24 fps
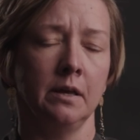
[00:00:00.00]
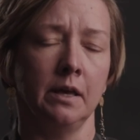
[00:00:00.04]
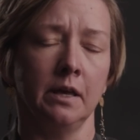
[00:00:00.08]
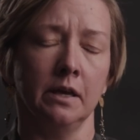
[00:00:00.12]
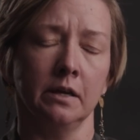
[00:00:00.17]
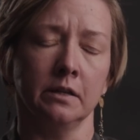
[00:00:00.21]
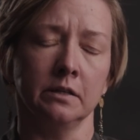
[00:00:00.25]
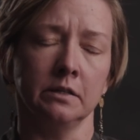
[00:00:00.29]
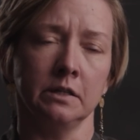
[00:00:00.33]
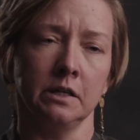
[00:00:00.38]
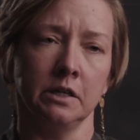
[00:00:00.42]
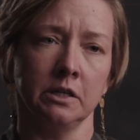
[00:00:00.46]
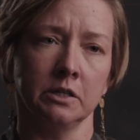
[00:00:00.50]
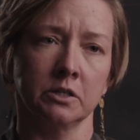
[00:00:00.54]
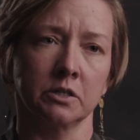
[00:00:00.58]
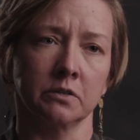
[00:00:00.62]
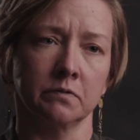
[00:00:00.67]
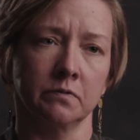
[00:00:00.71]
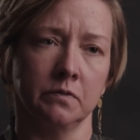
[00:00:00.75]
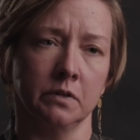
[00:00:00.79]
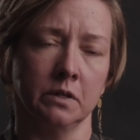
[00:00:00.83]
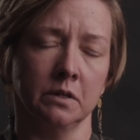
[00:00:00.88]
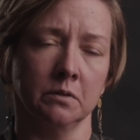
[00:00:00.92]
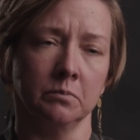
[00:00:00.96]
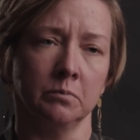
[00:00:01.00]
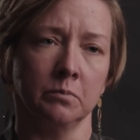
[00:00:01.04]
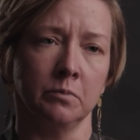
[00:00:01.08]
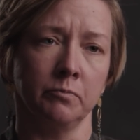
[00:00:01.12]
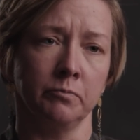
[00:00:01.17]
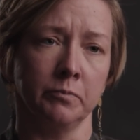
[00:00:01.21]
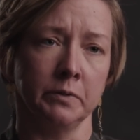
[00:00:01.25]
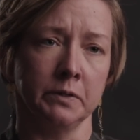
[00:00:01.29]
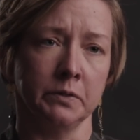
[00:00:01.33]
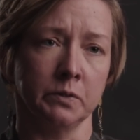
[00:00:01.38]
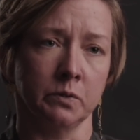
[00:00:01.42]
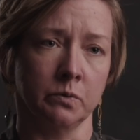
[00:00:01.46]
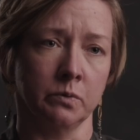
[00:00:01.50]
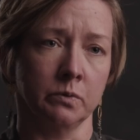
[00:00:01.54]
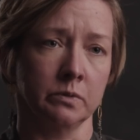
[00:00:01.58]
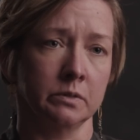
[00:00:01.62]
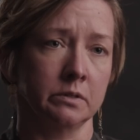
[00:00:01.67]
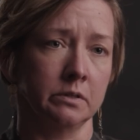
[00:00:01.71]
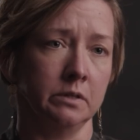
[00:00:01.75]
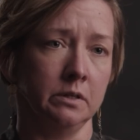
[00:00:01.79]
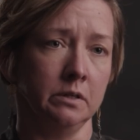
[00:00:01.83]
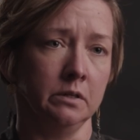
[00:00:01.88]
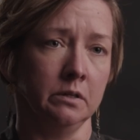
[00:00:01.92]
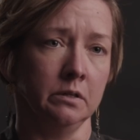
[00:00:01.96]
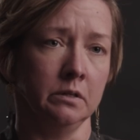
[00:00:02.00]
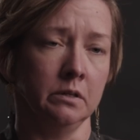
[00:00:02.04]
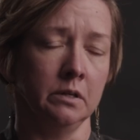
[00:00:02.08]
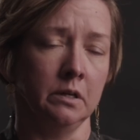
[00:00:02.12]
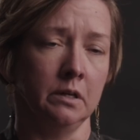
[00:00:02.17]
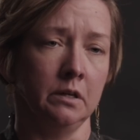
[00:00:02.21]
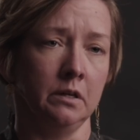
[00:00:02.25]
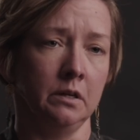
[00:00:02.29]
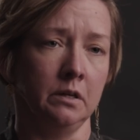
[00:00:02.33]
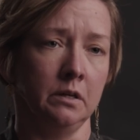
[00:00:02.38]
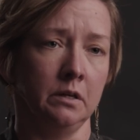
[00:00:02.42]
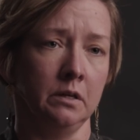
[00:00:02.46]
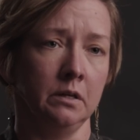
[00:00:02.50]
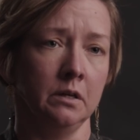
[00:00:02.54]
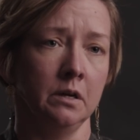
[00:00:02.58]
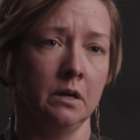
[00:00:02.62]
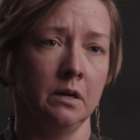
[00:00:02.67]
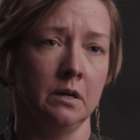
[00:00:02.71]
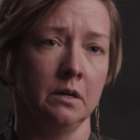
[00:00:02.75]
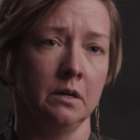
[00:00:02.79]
and each of them results in a